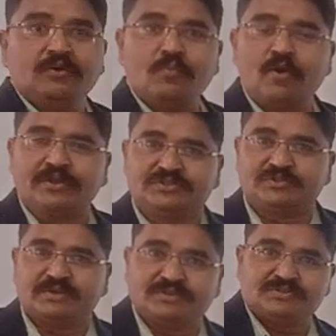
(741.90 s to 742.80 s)
Good morning,
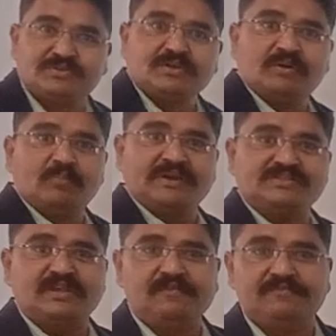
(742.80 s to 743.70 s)
students.
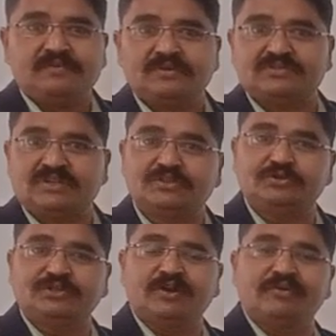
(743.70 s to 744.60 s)
Myself,
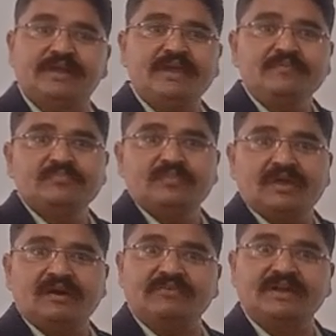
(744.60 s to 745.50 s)
Santosh
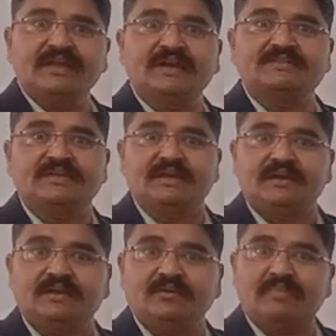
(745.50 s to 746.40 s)
Avagi. I am working as
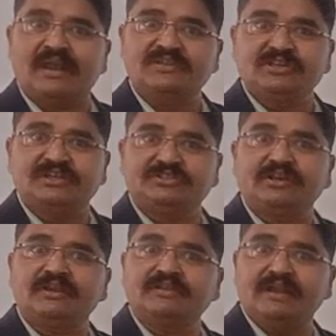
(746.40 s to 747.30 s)
a biology
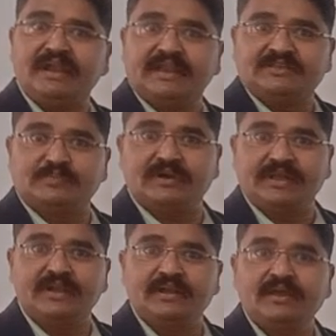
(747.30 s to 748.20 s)
lecturer and the NEET
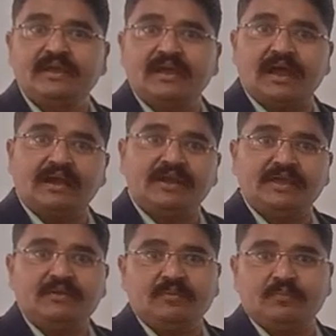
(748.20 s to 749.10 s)
expert in
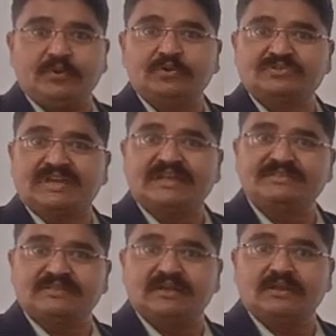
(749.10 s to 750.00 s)
Angadi PU
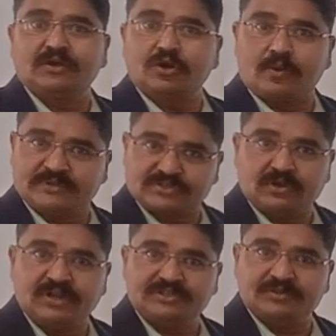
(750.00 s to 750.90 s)
Science and Commerce
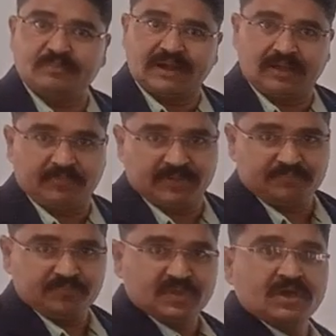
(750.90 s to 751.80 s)
College,
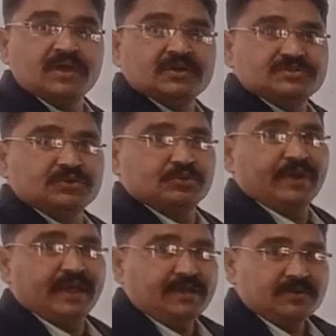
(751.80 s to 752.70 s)
Belgaum. So
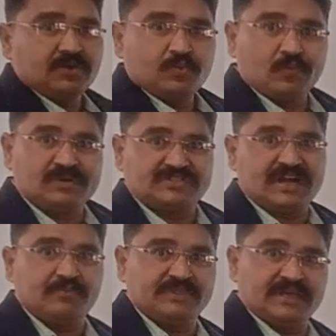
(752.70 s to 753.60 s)
today we will
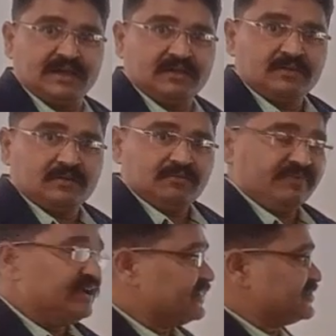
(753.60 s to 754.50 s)
start with
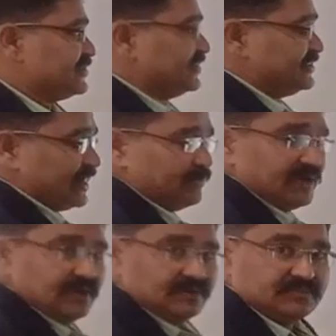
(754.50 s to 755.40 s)
an interesting
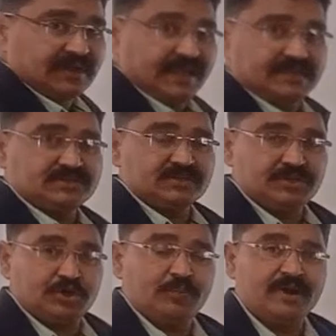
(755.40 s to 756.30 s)
chapter, that
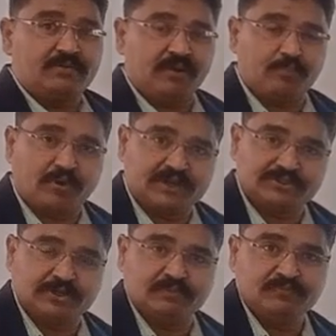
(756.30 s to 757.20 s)
is human
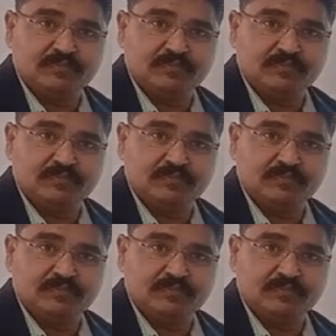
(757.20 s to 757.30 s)
reproduction.